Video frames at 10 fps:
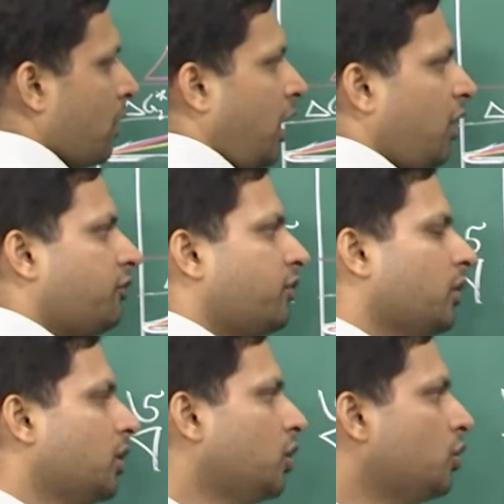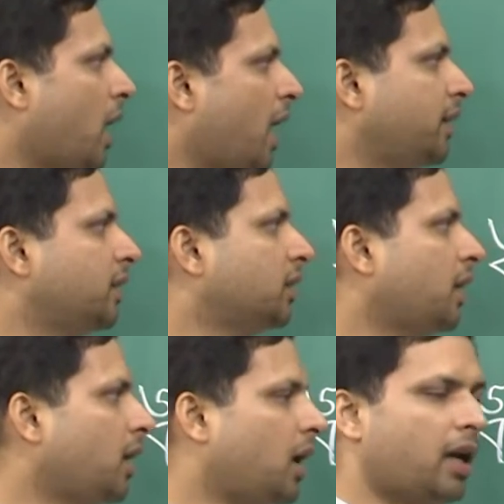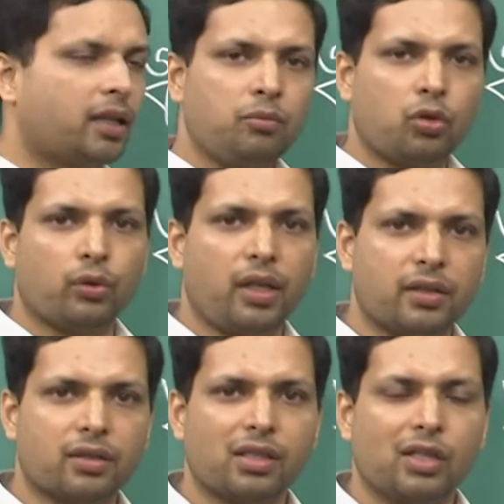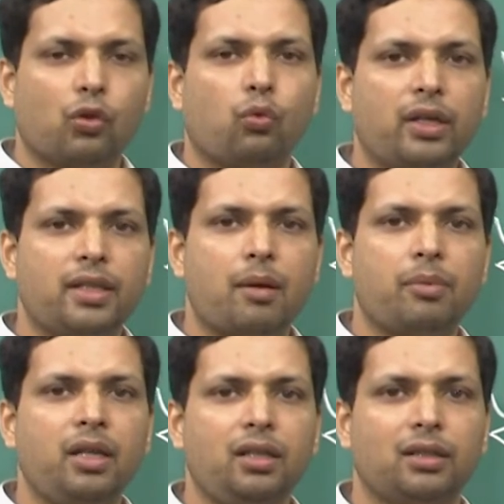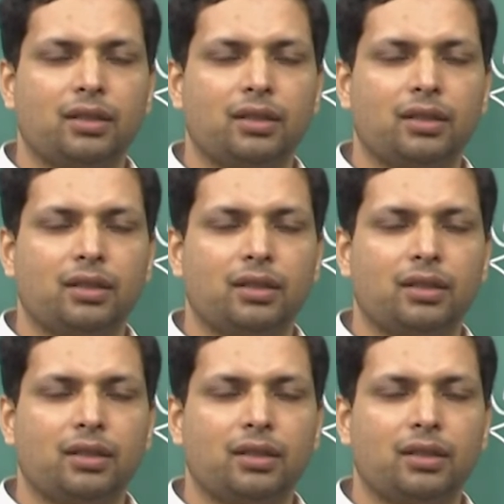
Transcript: if you add an atom to this, what is happening?